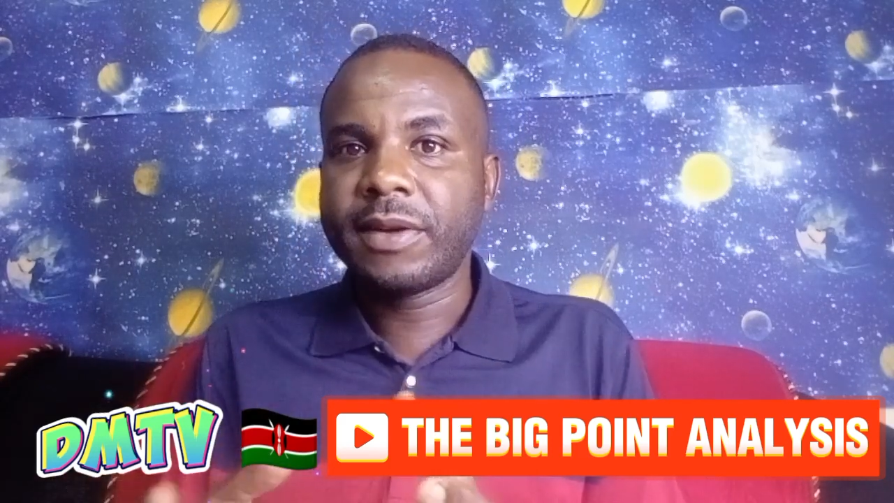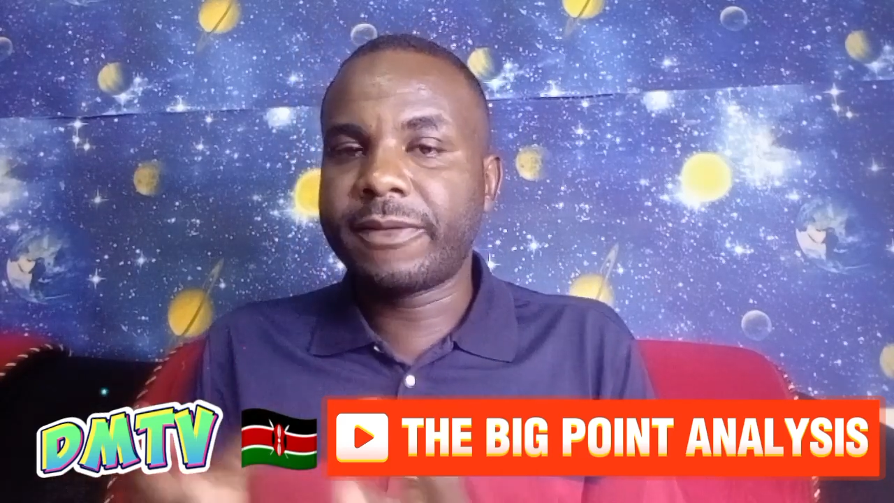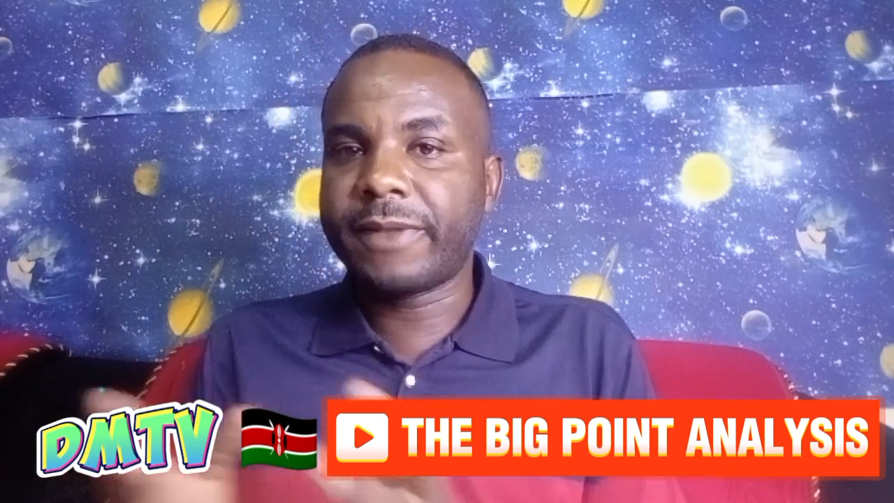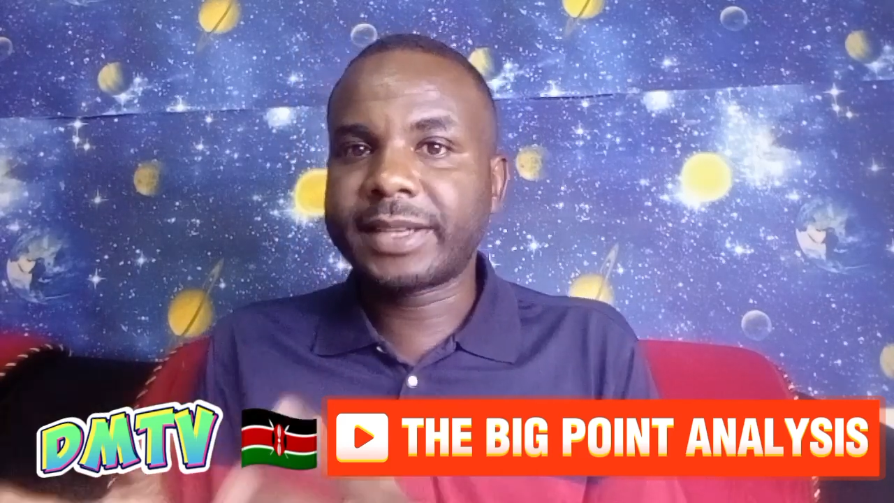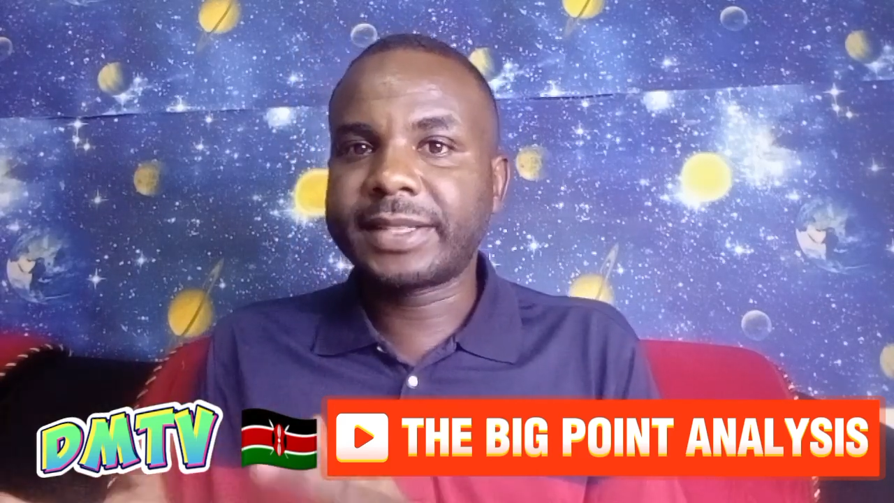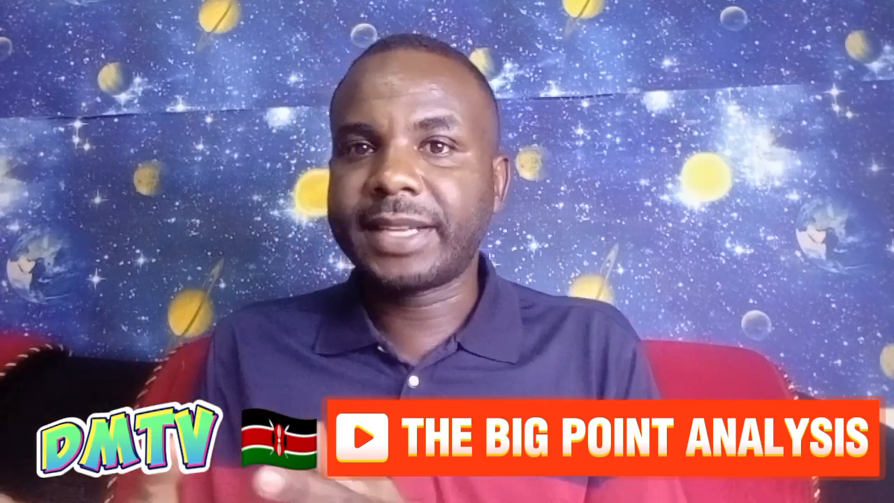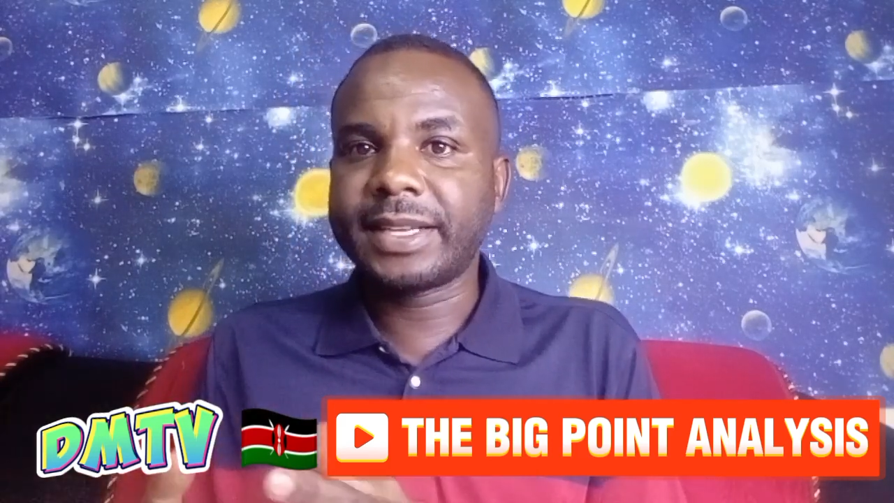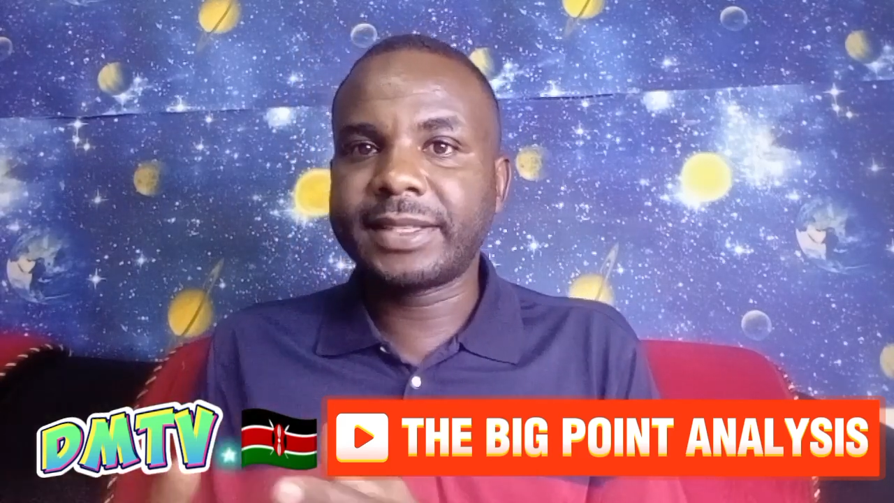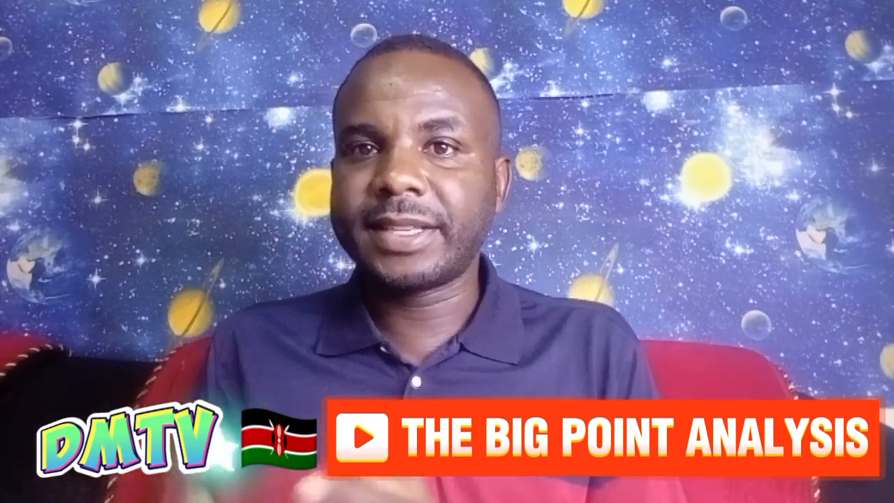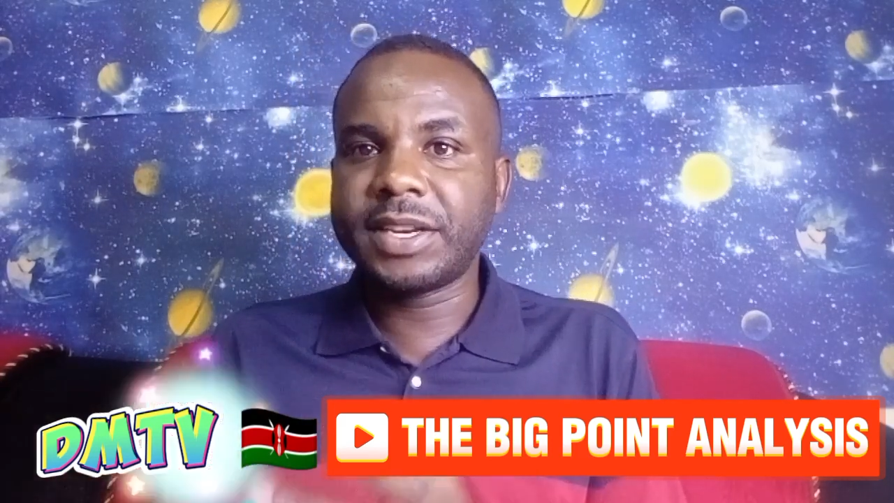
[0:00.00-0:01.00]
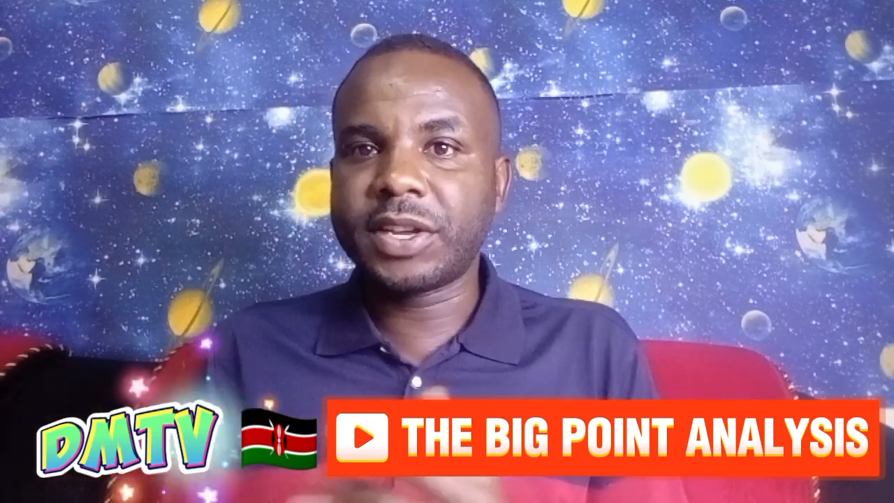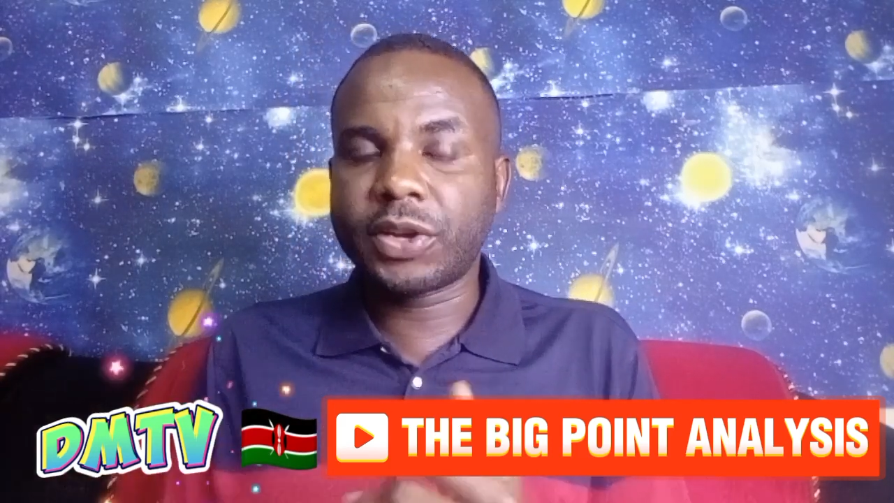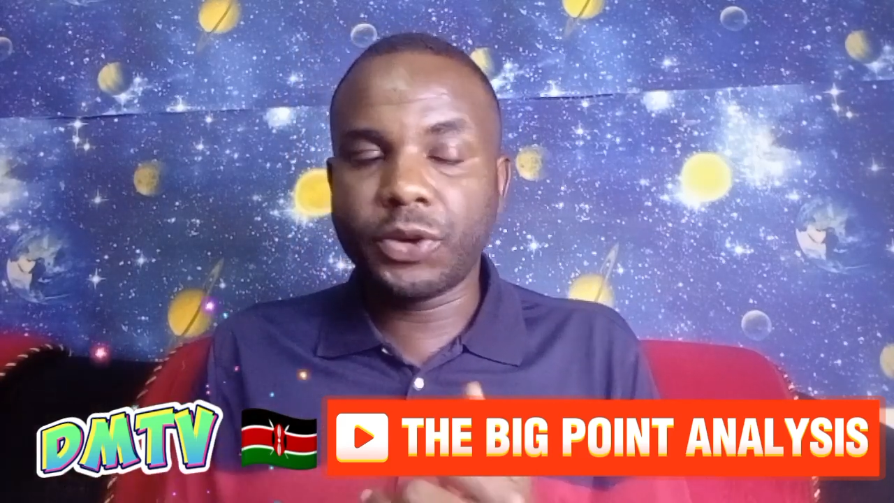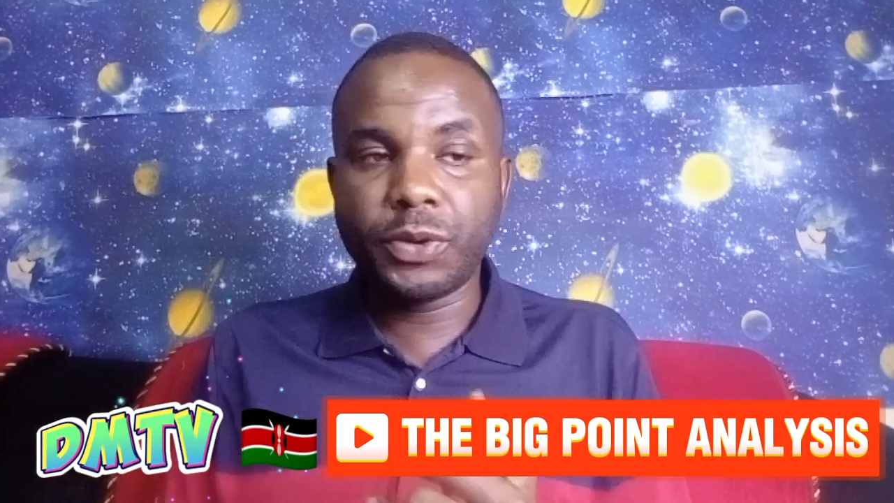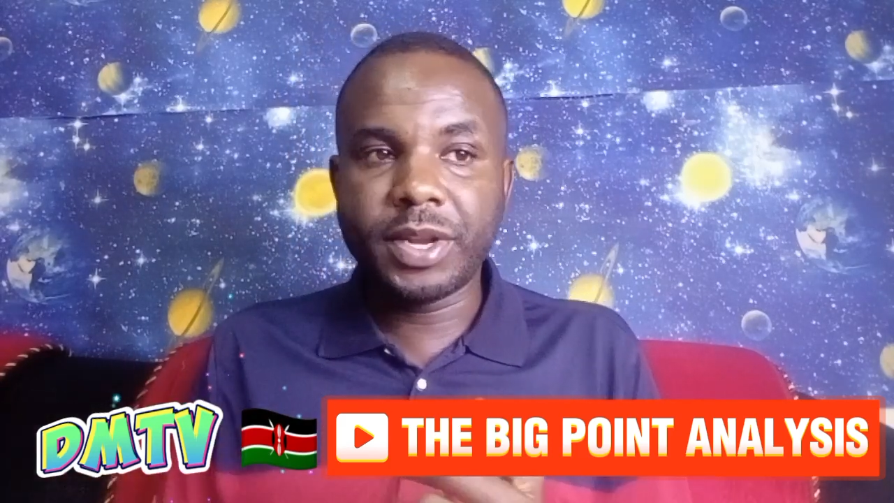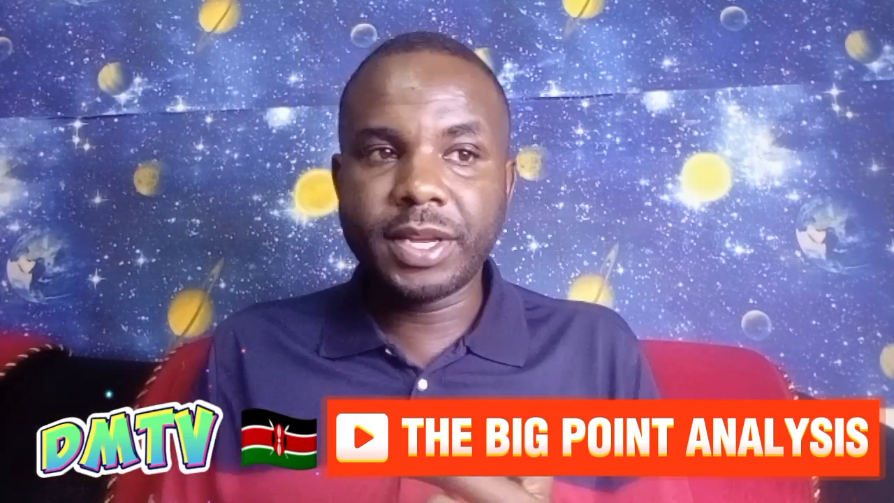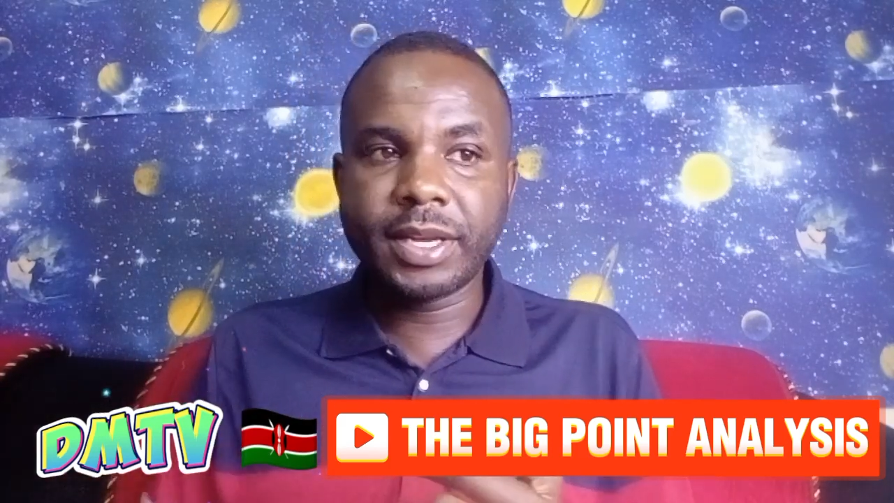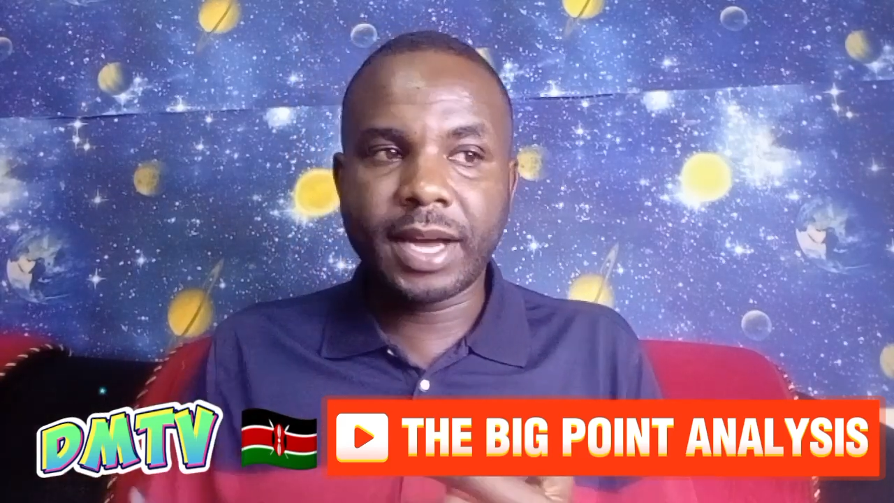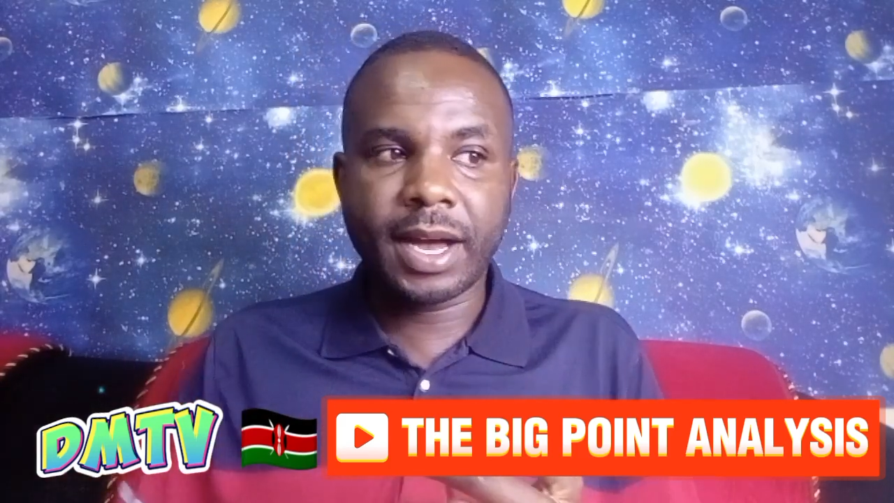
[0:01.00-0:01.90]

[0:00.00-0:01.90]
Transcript: factors, including